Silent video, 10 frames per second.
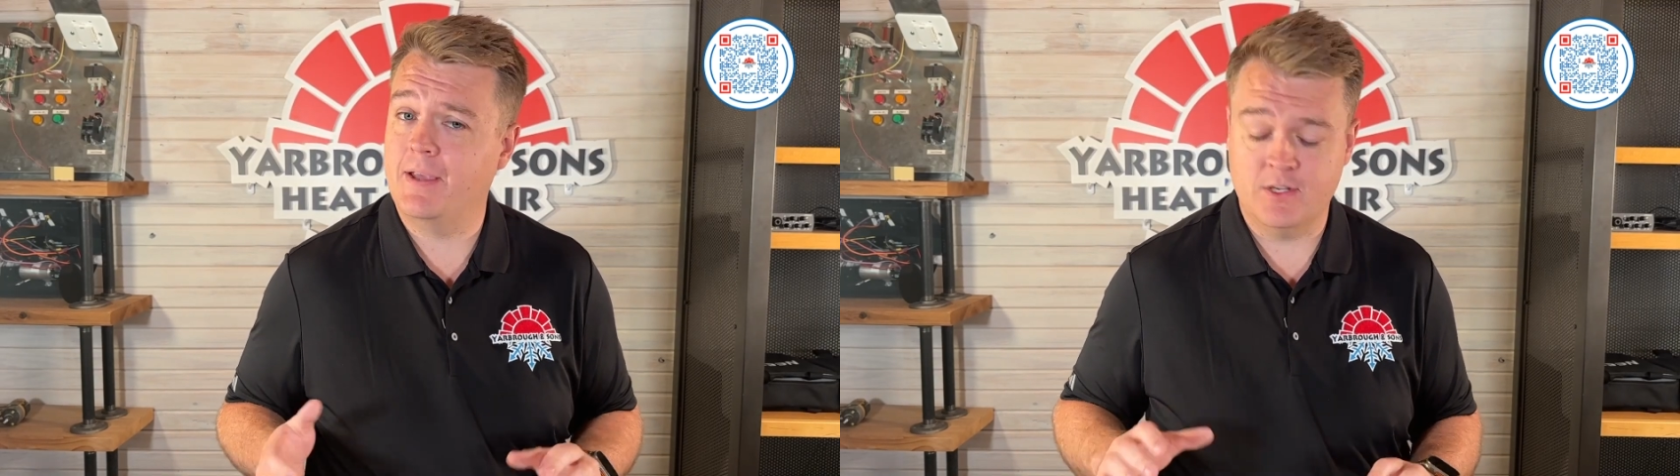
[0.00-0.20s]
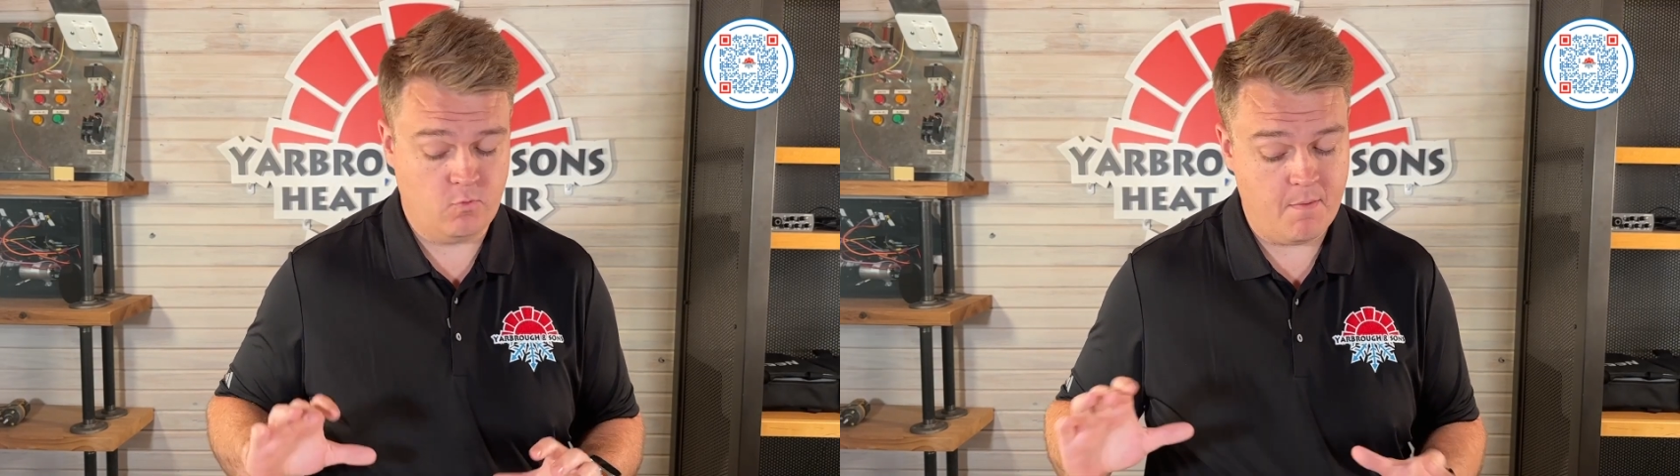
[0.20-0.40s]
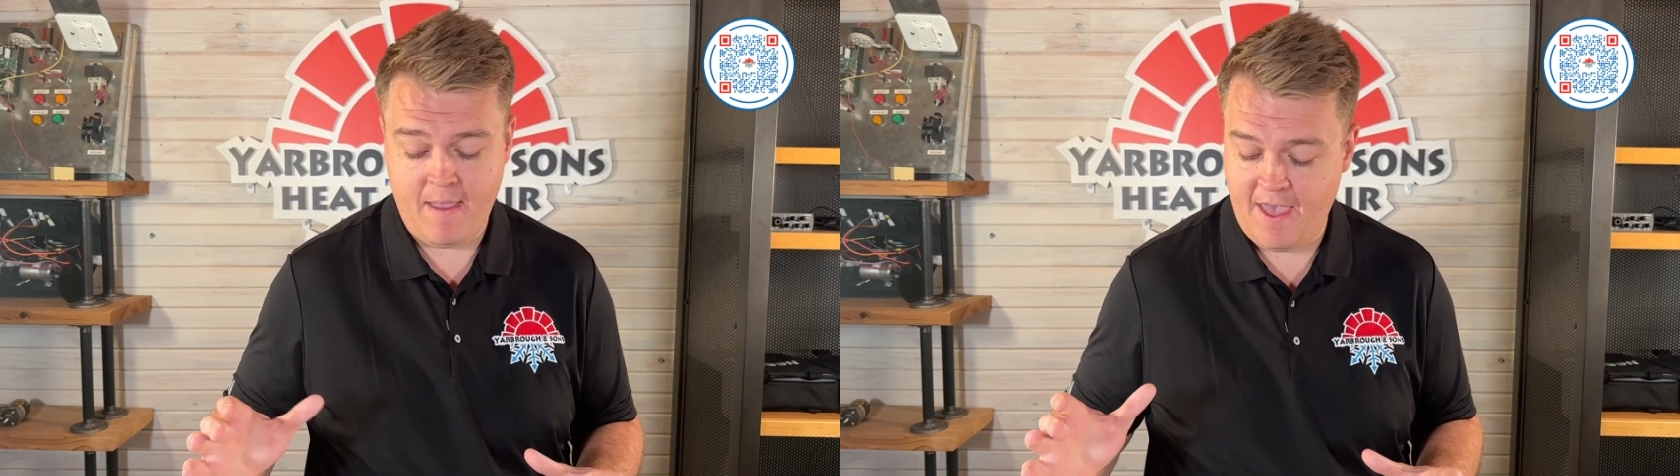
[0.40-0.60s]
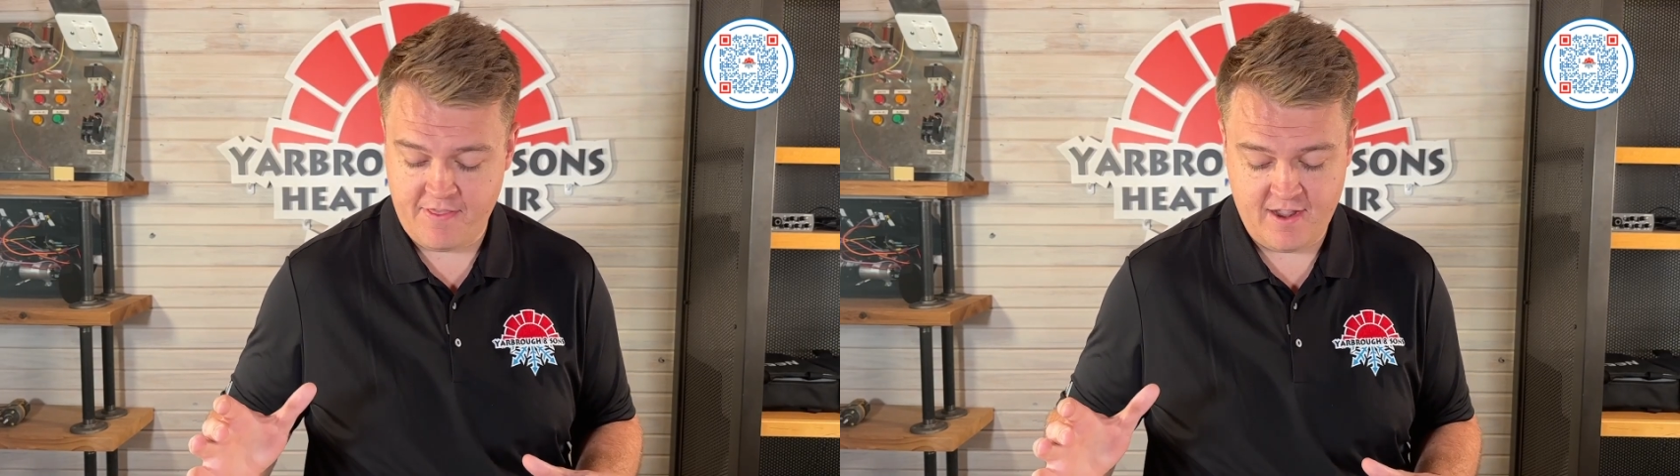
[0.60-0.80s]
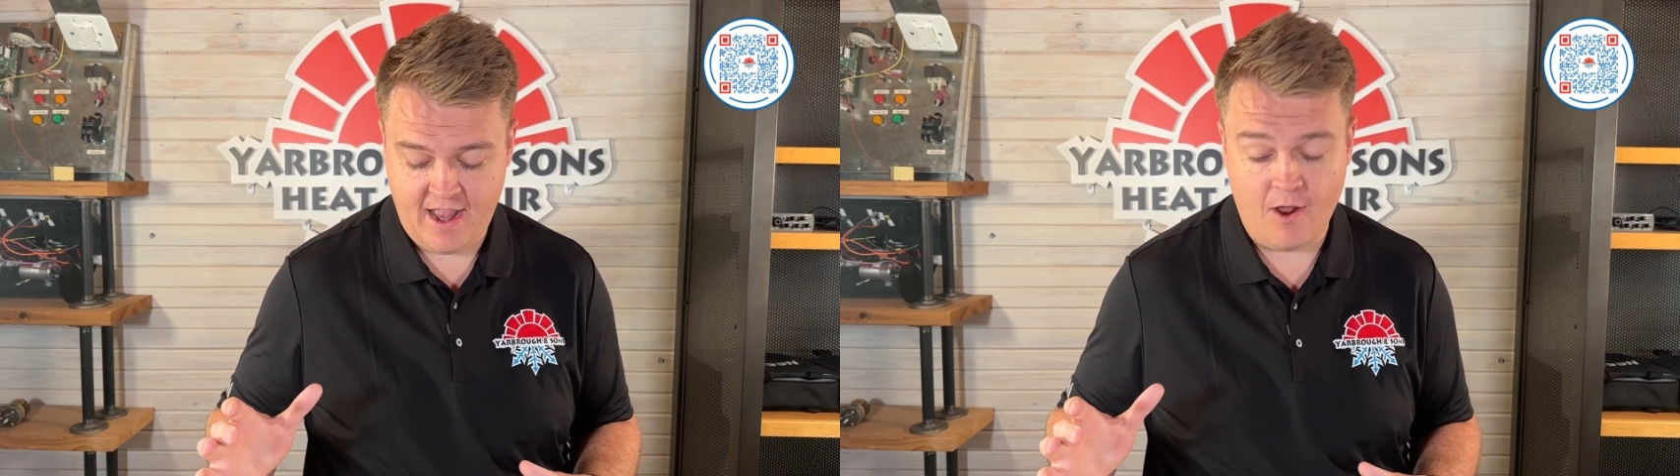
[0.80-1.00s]
because we're
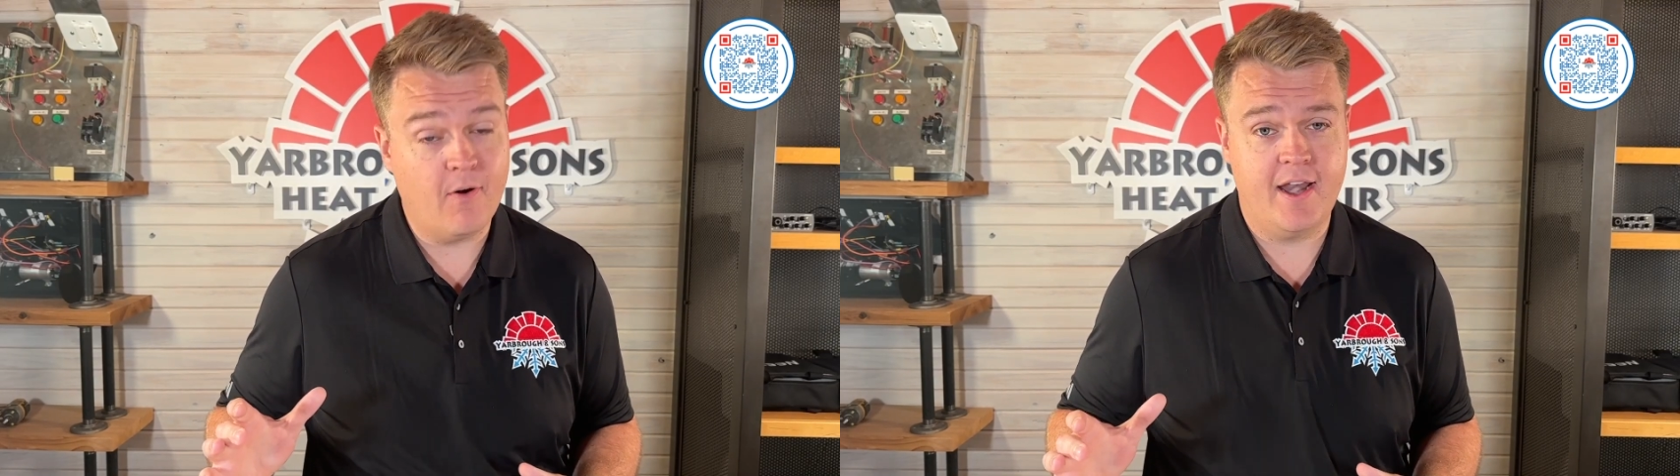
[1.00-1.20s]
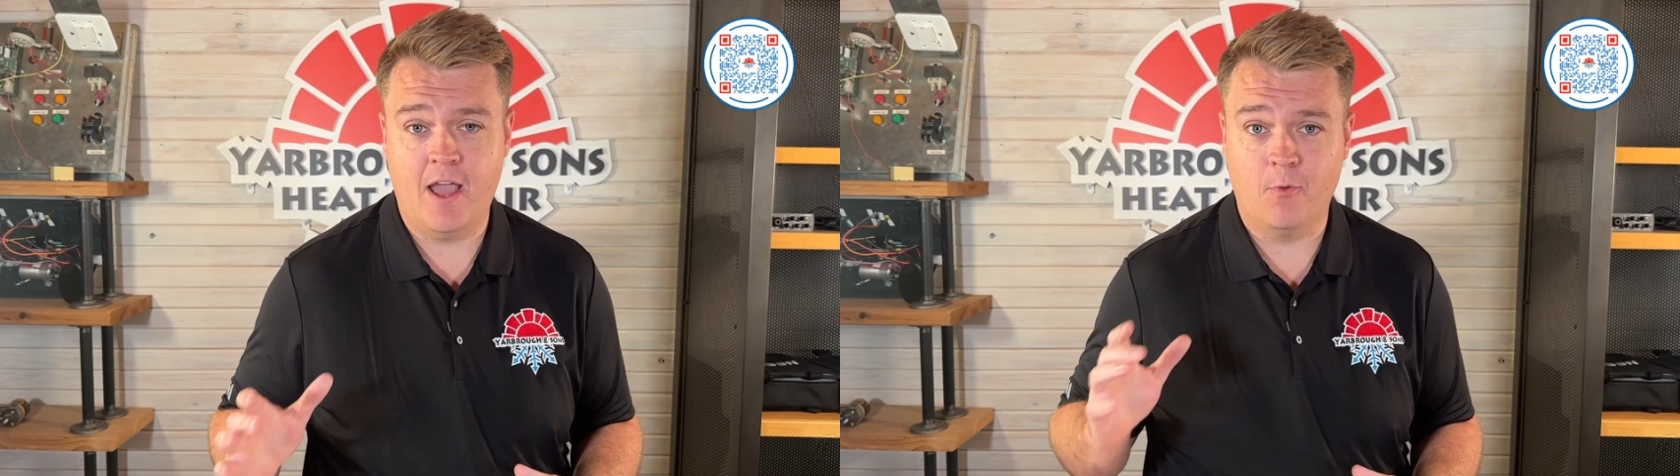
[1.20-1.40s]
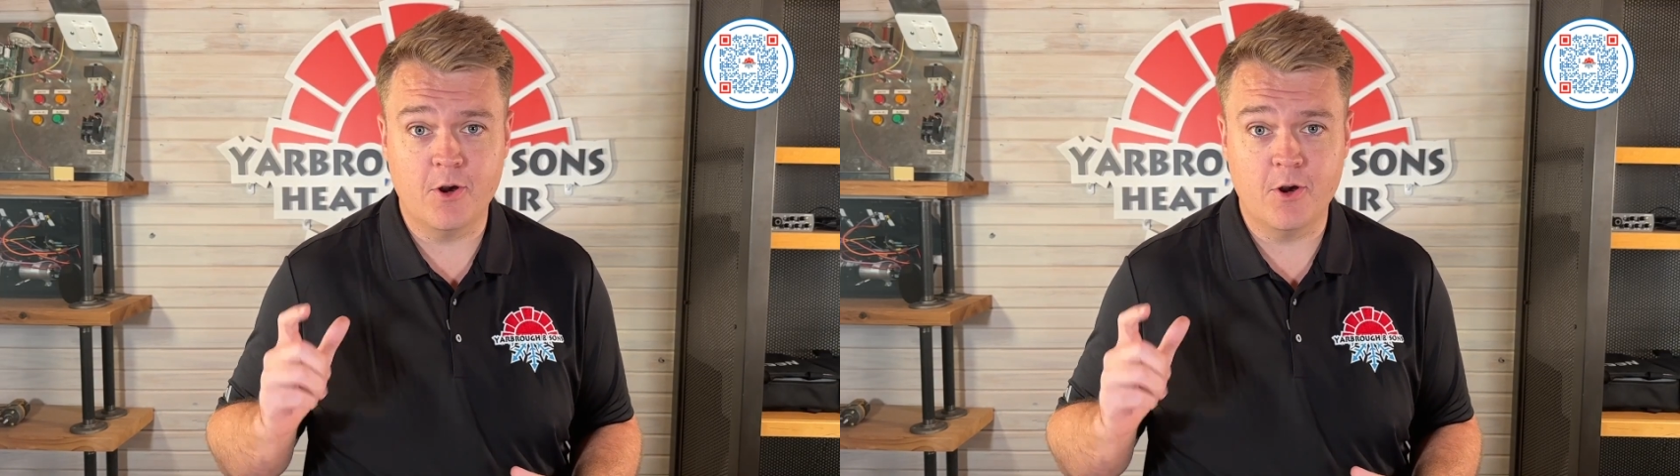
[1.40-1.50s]
mathing it out right now.